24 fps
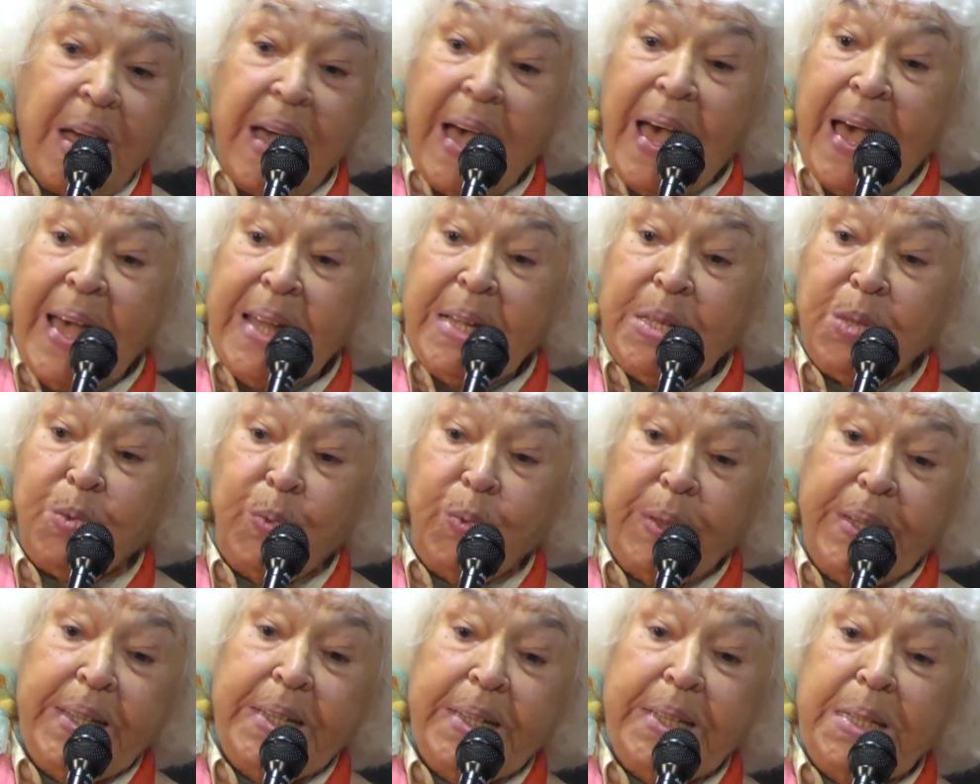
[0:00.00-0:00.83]
And
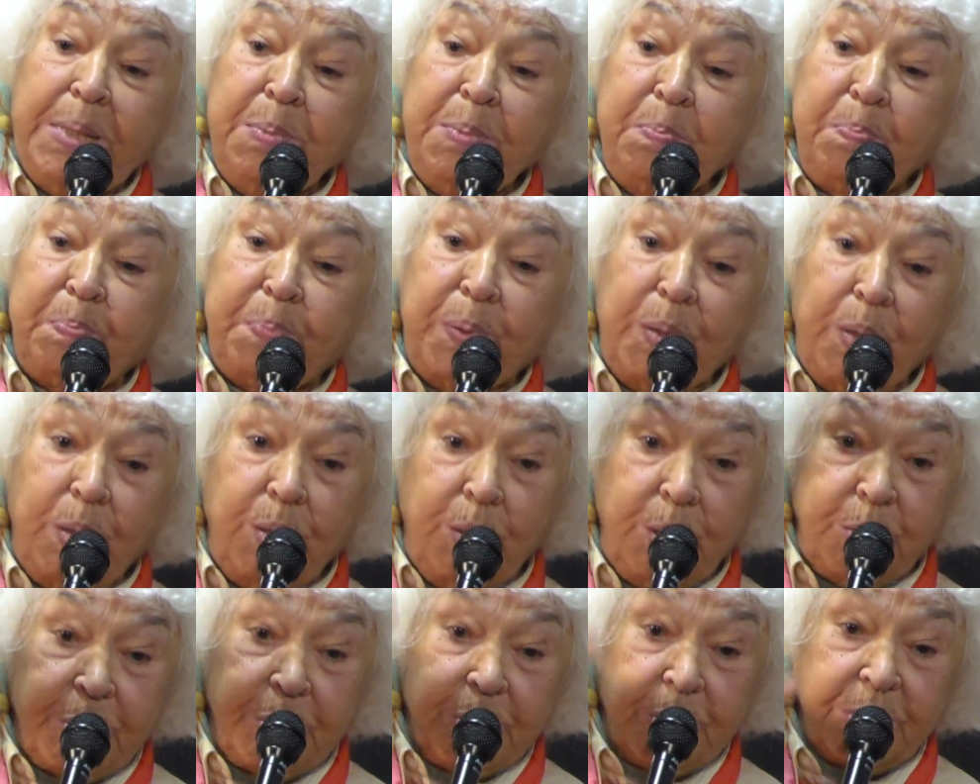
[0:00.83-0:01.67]
we
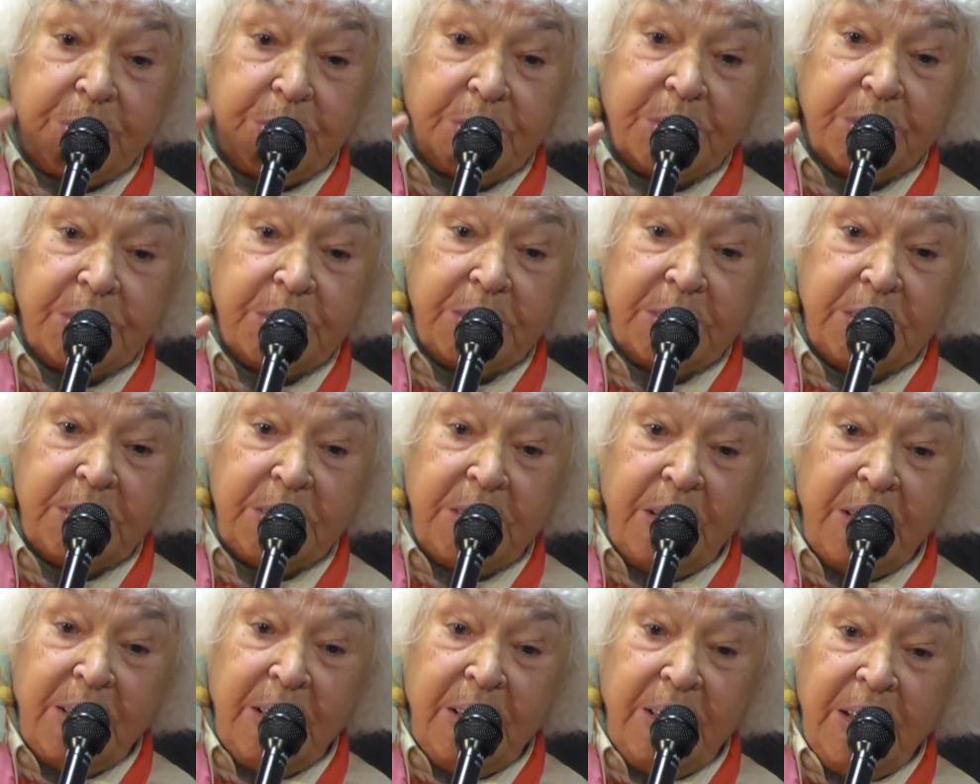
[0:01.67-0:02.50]
import
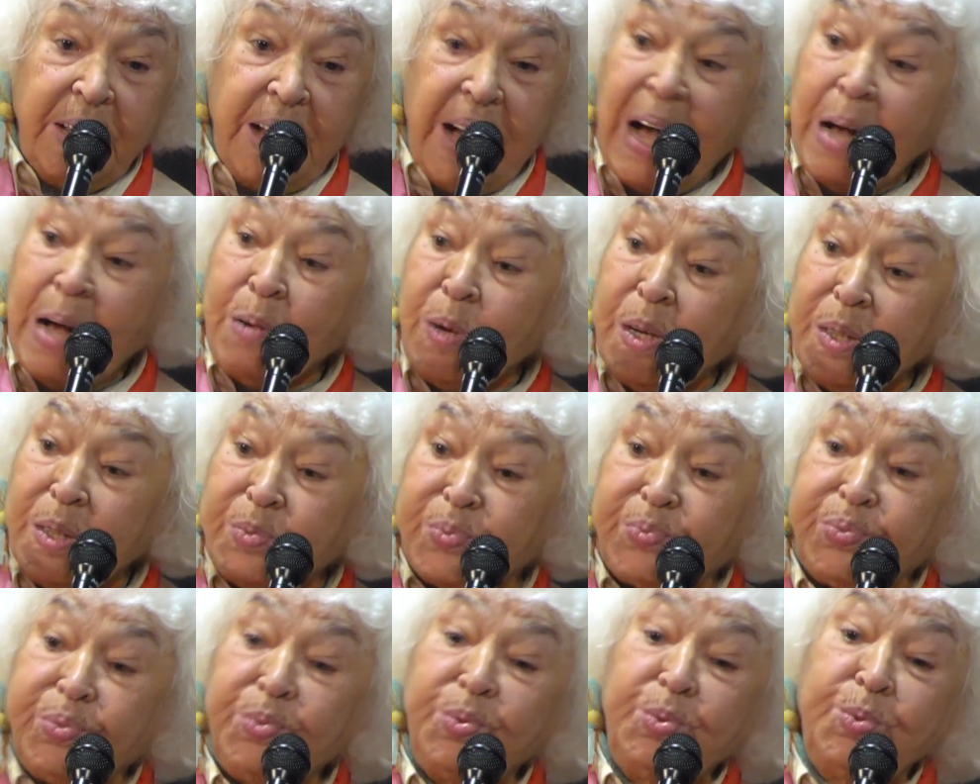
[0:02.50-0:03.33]
our
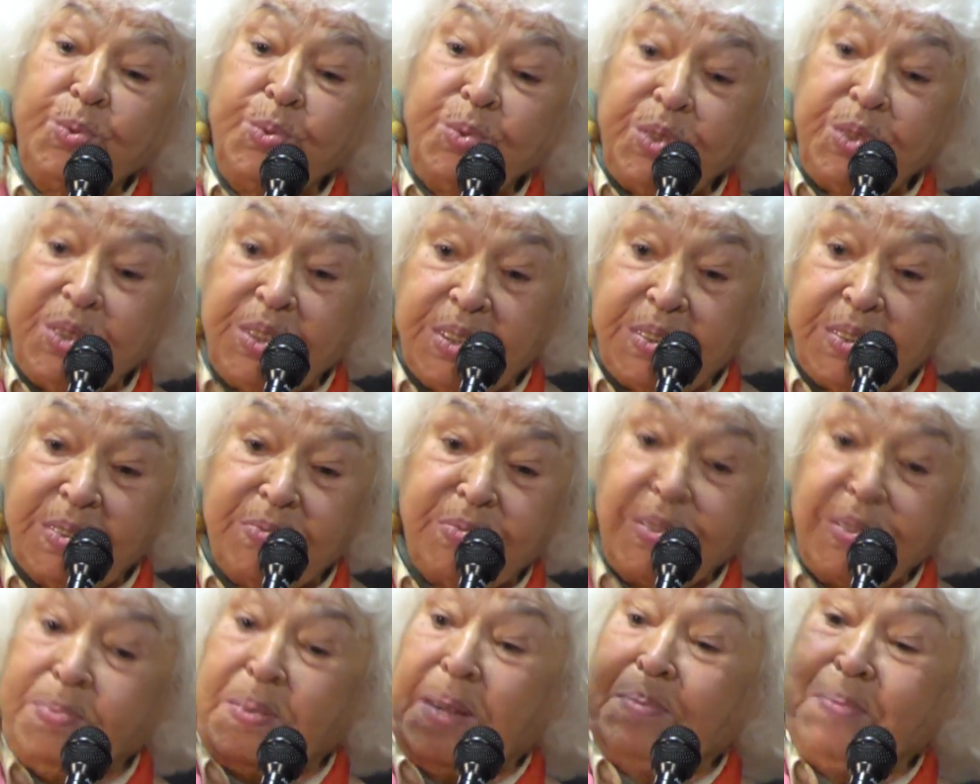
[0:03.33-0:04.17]
food
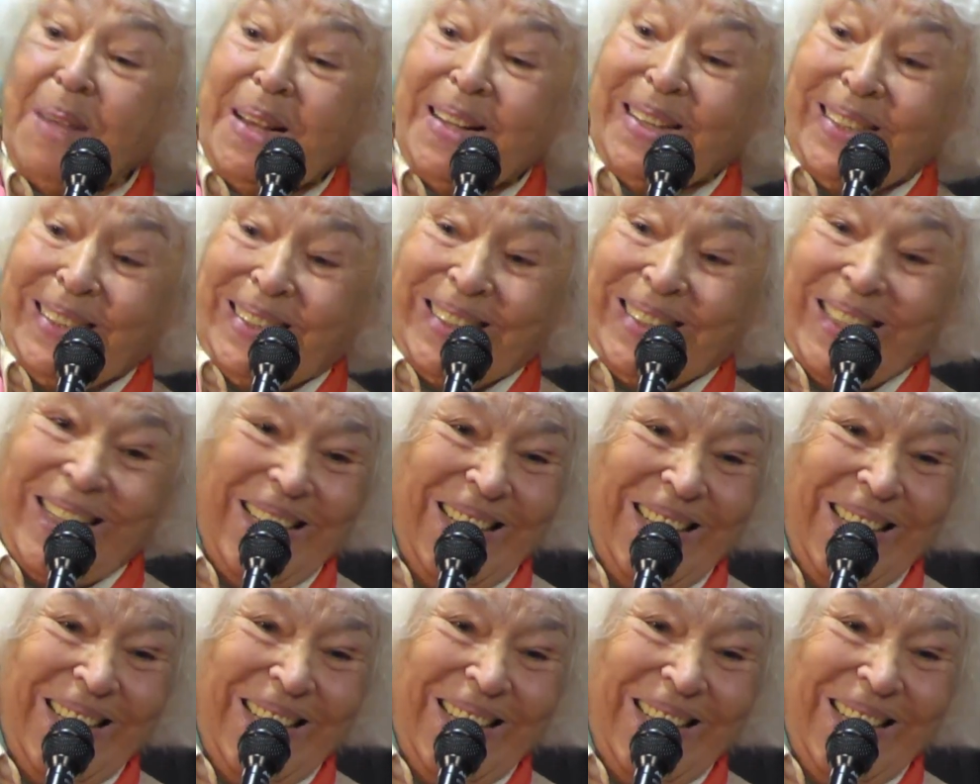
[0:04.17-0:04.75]
from America.